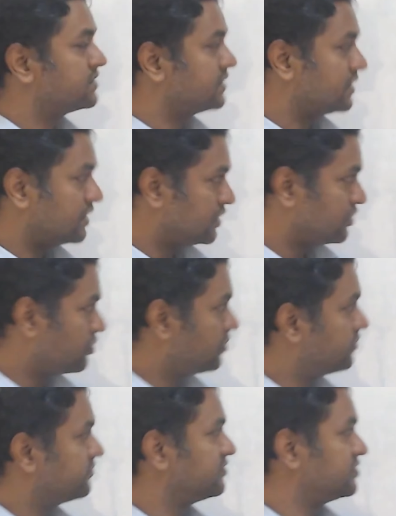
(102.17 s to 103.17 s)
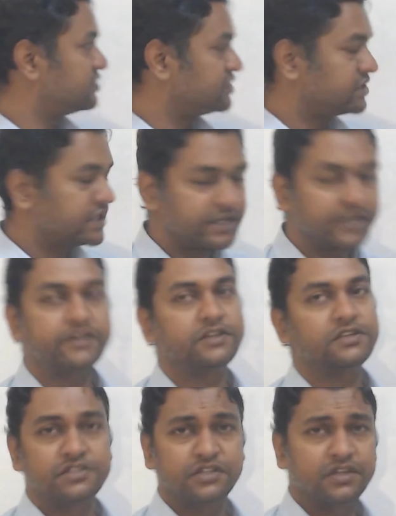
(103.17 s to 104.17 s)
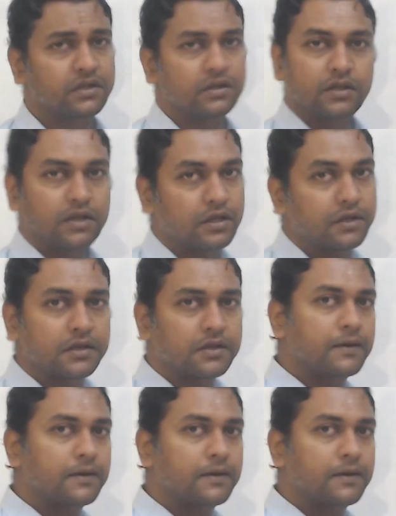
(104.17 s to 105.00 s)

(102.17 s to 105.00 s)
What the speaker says: area of this shaded region, correct?